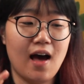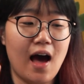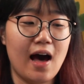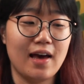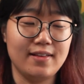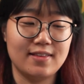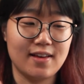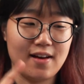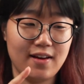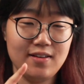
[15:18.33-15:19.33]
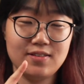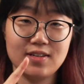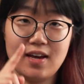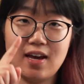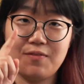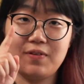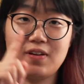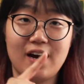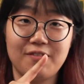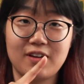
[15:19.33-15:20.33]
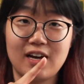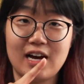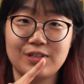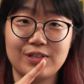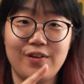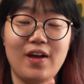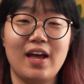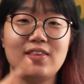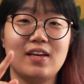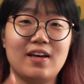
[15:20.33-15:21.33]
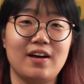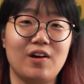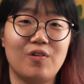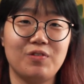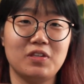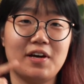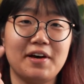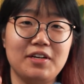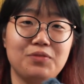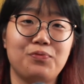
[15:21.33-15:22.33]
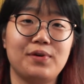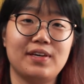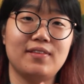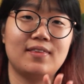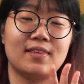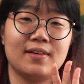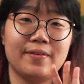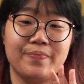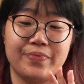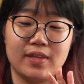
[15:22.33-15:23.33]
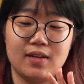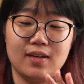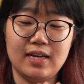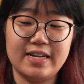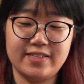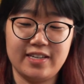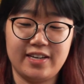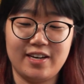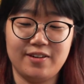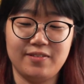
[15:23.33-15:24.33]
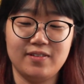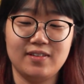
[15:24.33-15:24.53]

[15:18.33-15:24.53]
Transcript: I dyed with avocado, and then I over dyed with indigo.